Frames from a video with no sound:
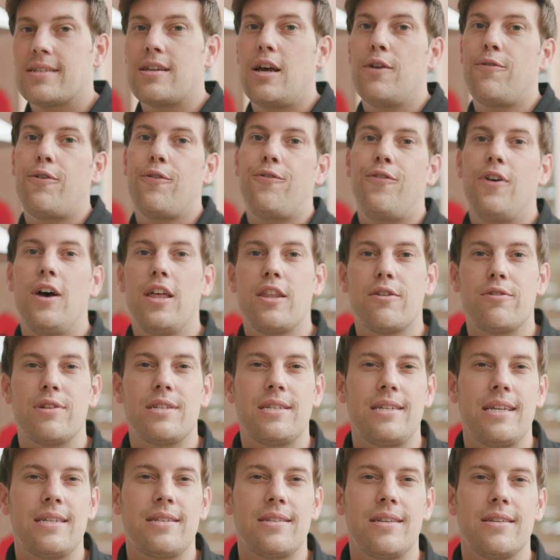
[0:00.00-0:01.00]
So for further
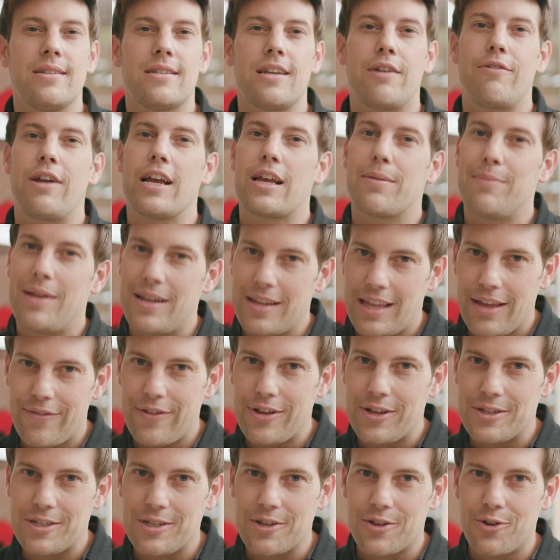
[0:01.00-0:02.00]
assistance, I recommend
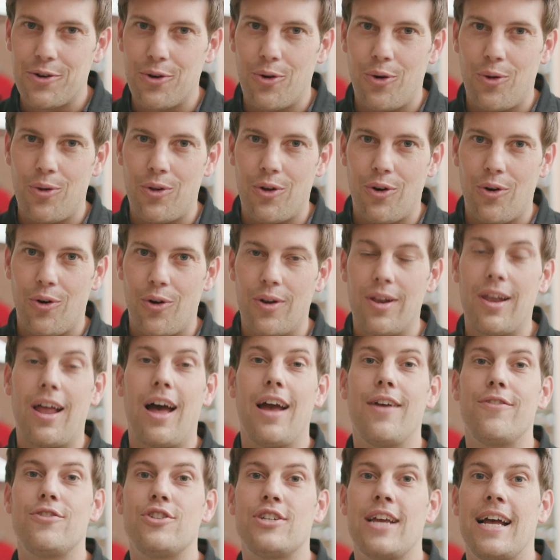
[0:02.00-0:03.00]
giving us a call or
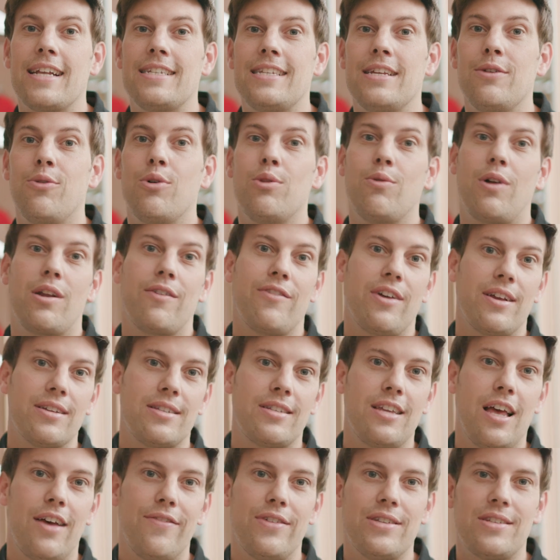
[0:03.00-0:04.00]
live chatting with one of our
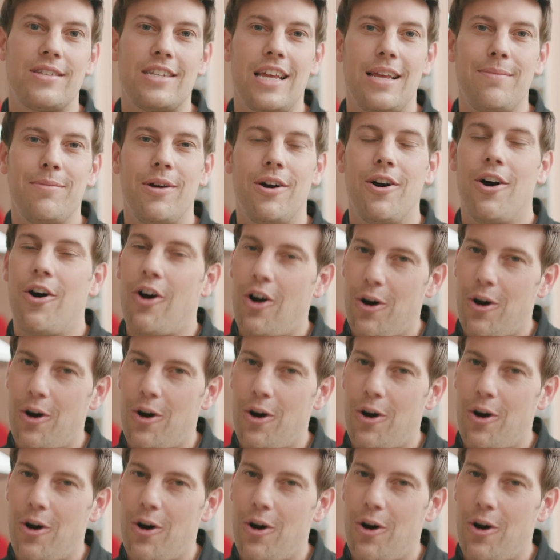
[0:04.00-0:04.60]
service team at